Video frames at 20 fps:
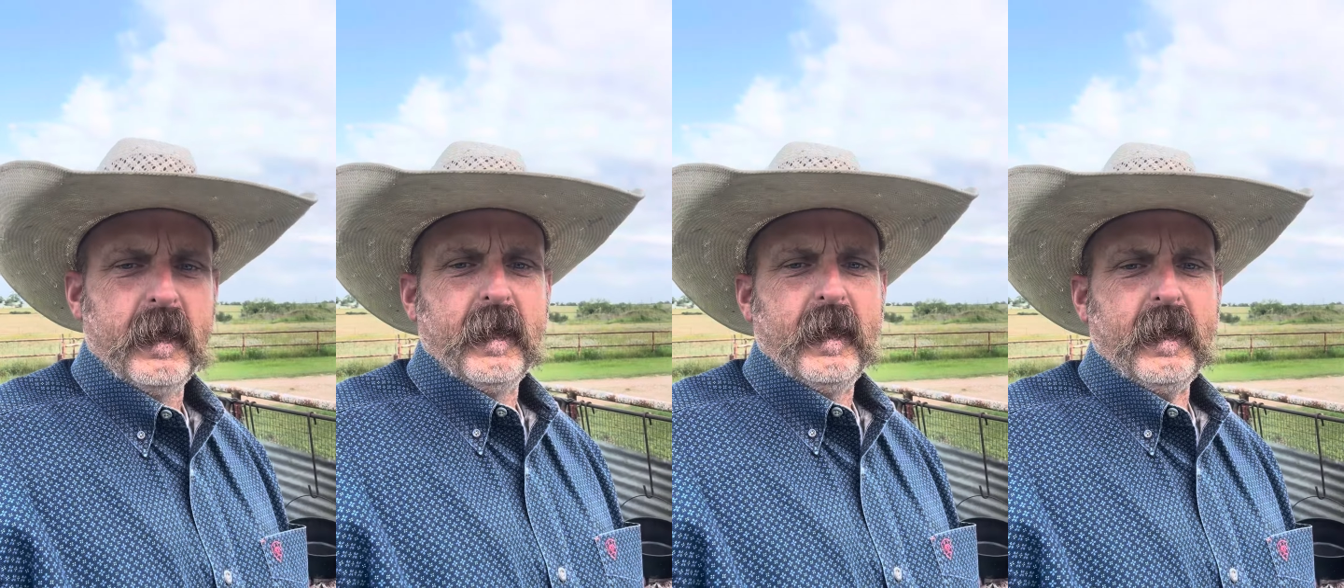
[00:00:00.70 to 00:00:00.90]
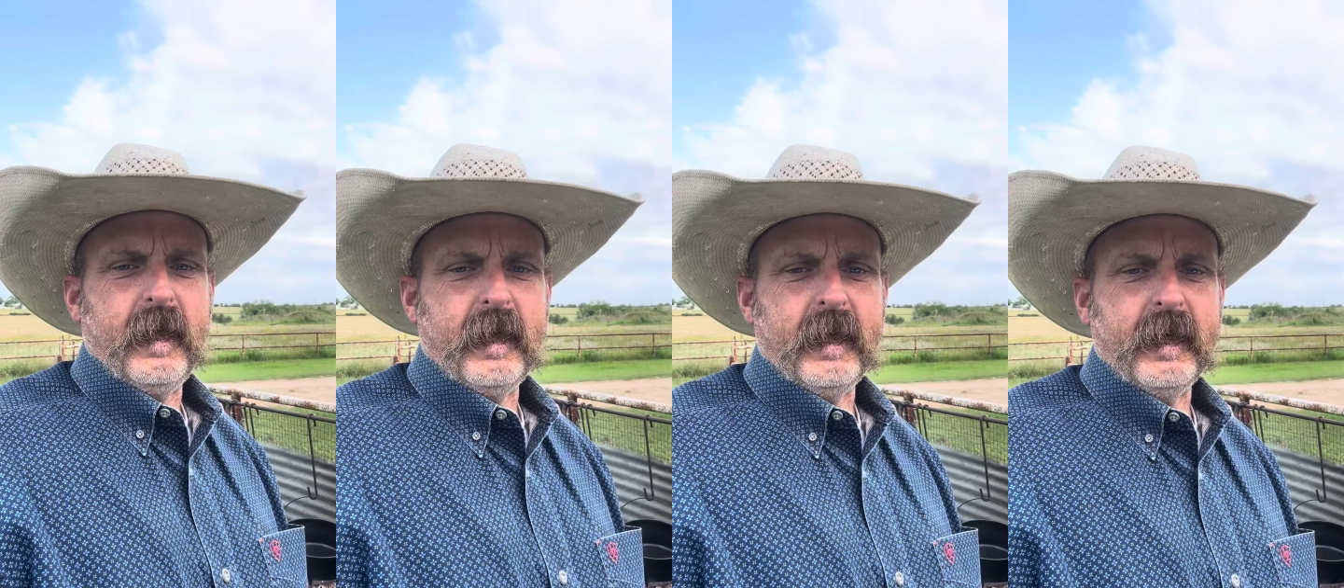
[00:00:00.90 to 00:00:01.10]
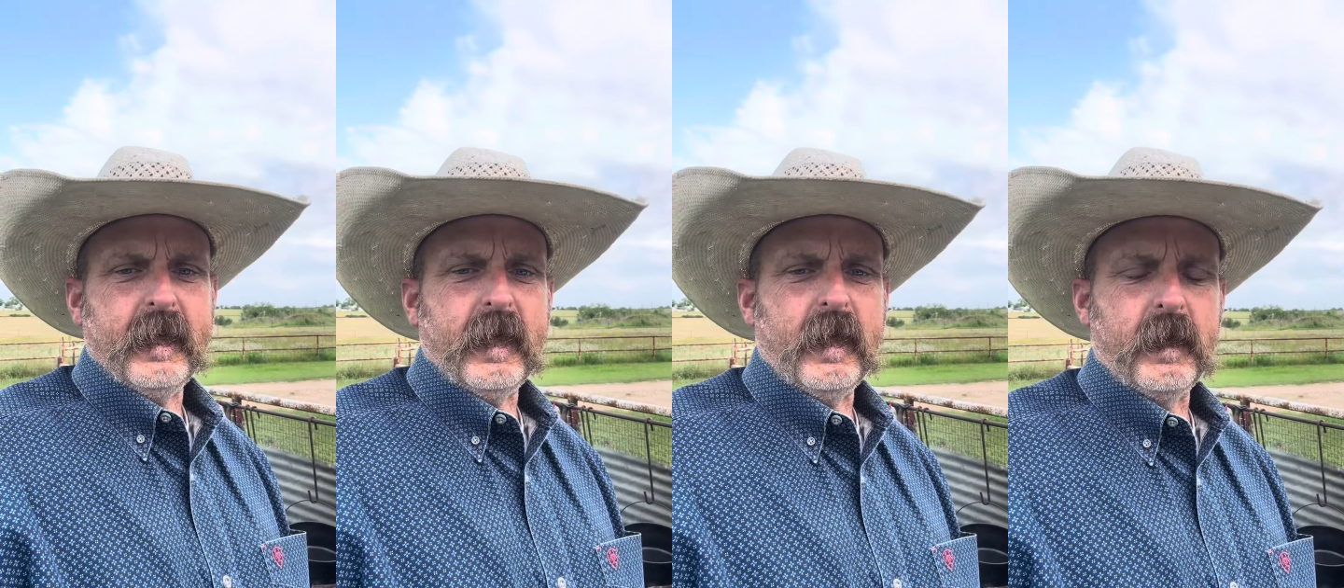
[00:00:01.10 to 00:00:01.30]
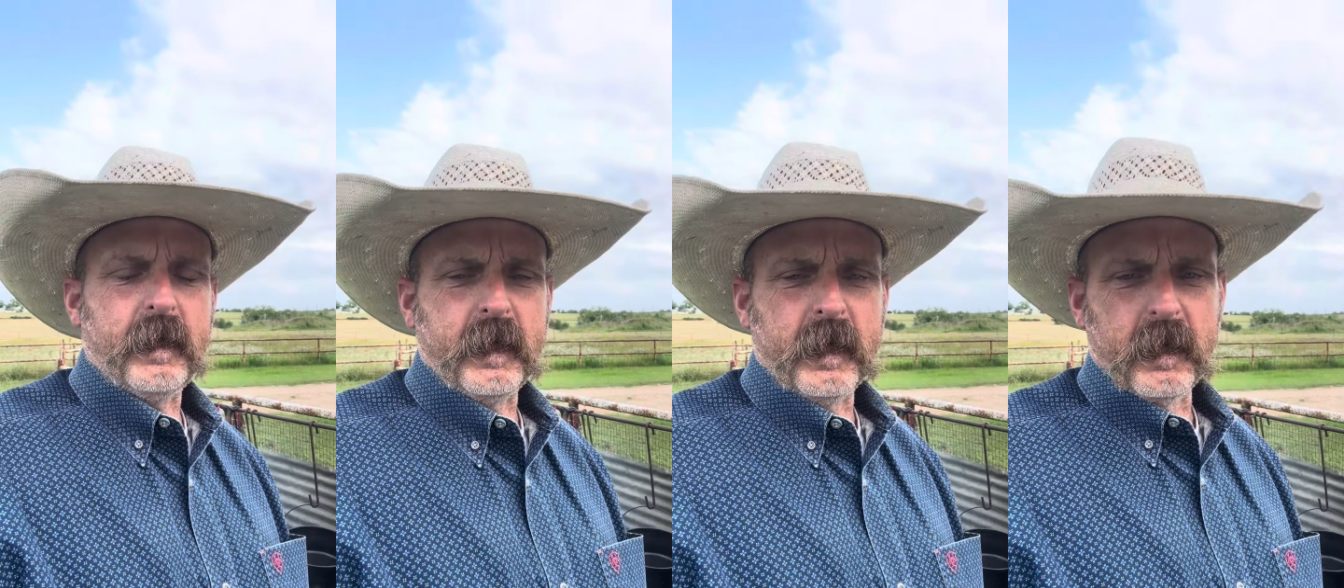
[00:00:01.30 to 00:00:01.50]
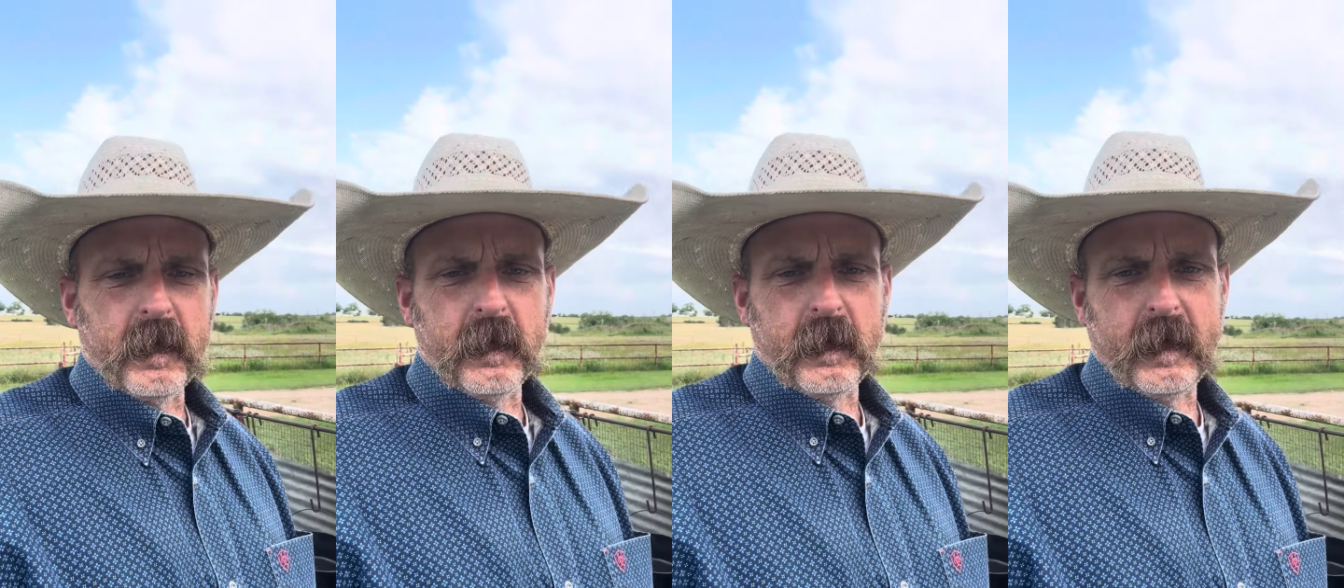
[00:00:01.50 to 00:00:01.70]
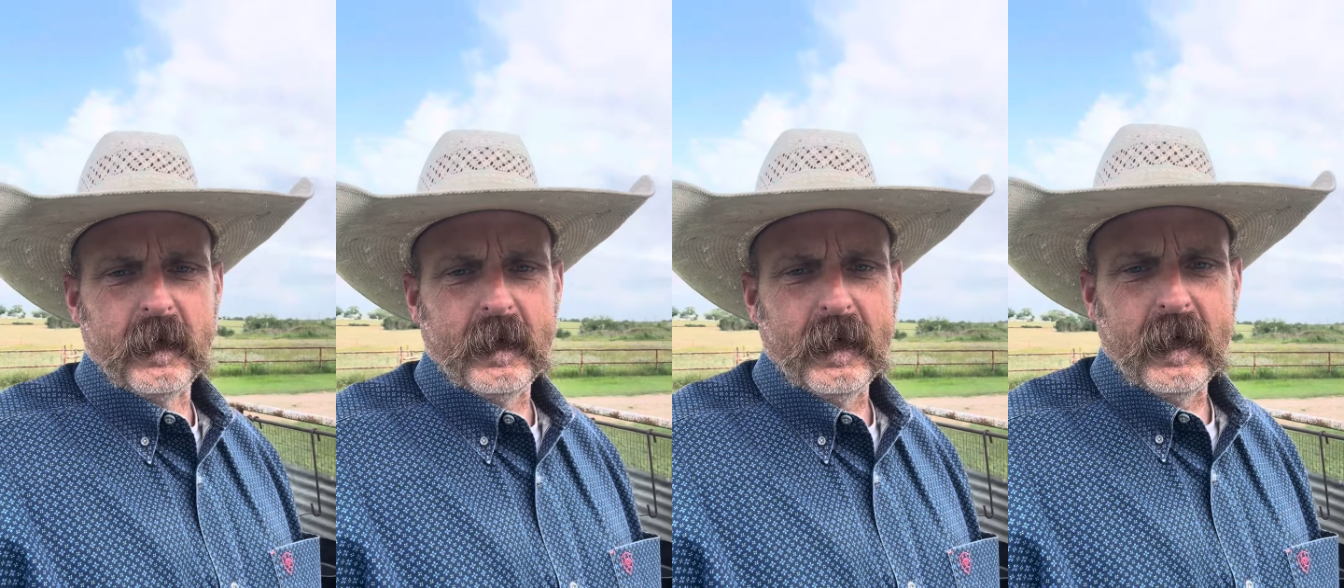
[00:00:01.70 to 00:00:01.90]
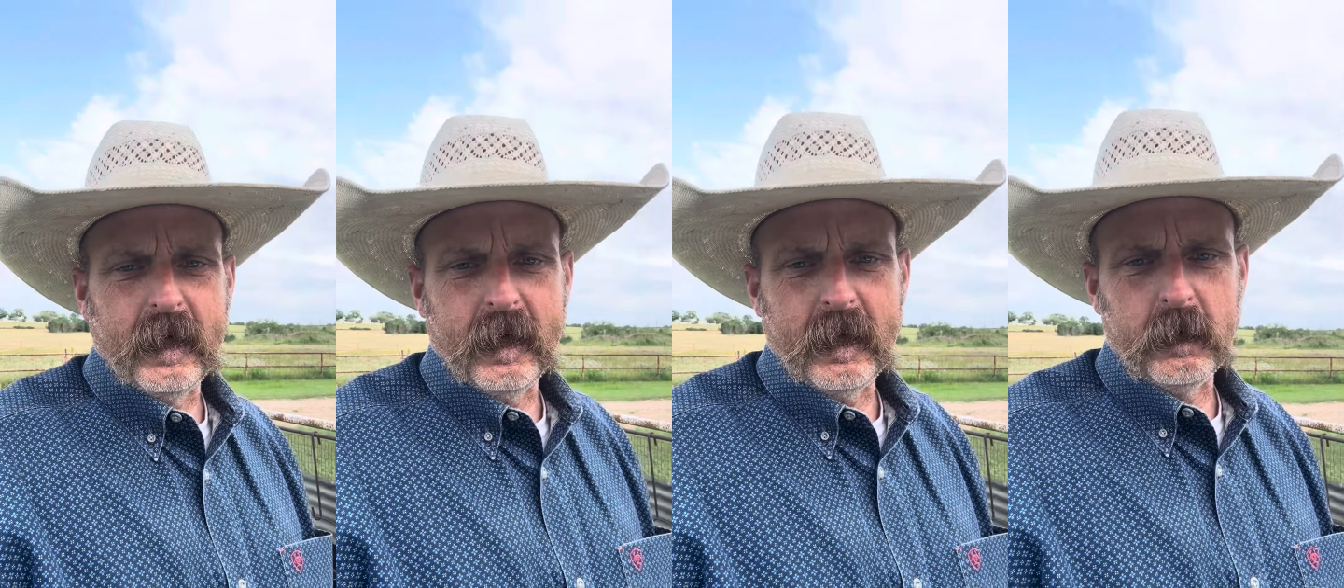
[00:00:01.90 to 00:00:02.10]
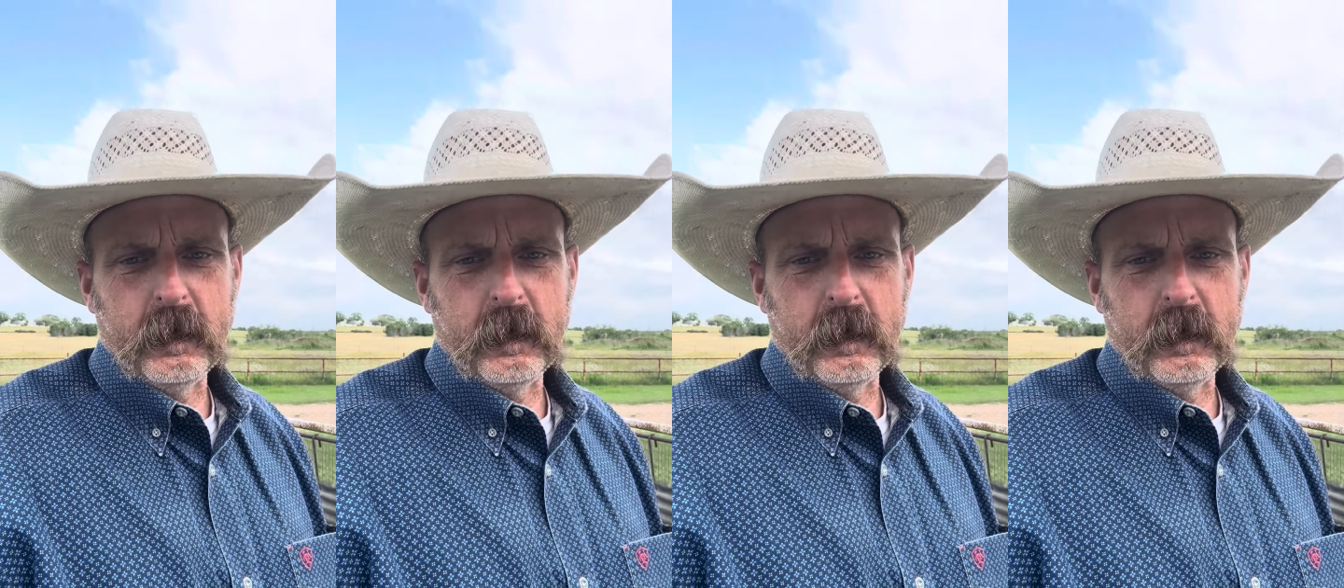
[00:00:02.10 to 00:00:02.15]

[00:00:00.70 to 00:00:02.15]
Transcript: How y'all doing today?